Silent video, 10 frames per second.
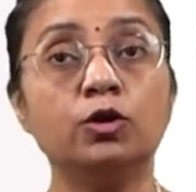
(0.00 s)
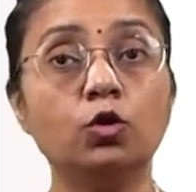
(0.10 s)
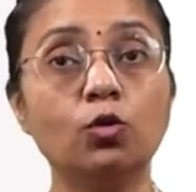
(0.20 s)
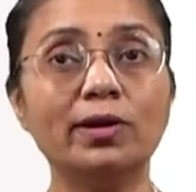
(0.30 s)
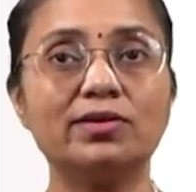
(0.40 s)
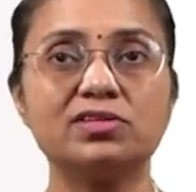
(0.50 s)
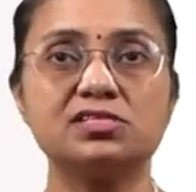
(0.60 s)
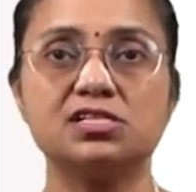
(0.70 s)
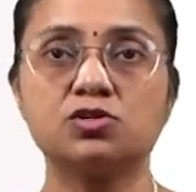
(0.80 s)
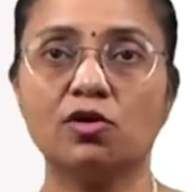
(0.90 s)
2
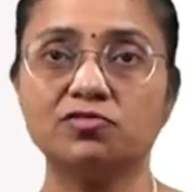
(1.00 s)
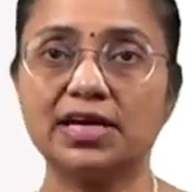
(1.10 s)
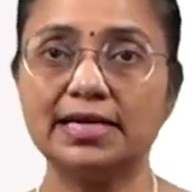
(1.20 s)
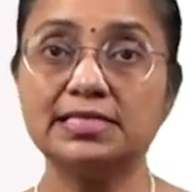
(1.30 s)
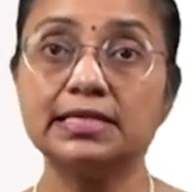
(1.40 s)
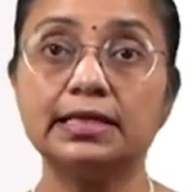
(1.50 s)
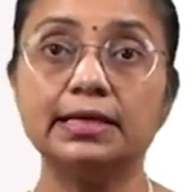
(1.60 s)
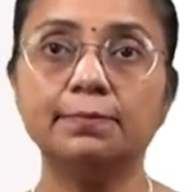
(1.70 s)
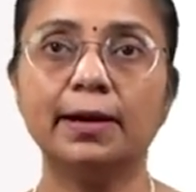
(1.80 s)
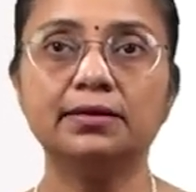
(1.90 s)
matrices of size
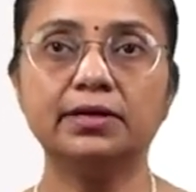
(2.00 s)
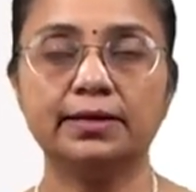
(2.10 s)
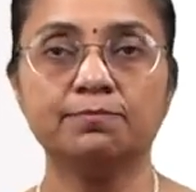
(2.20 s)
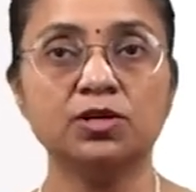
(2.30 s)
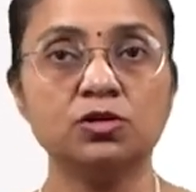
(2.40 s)
3 by 3.